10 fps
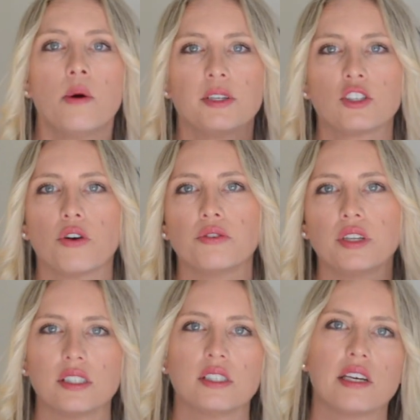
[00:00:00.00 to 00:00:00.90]
but don't
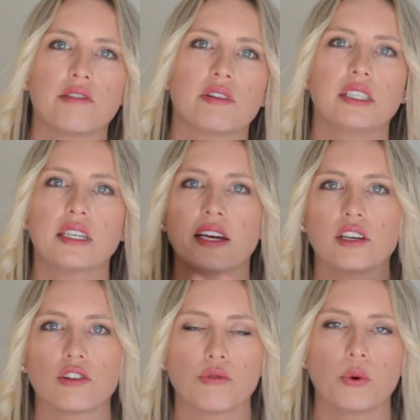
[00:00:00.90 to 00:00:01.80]
necessarily
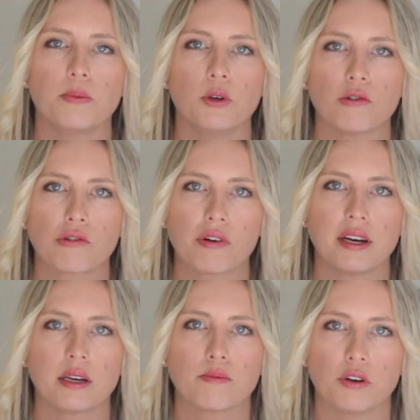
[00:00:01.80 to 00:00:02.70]
take it through a
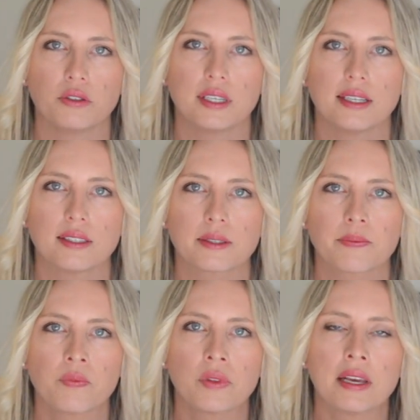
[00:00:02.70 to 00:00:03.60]
bureaucratic process.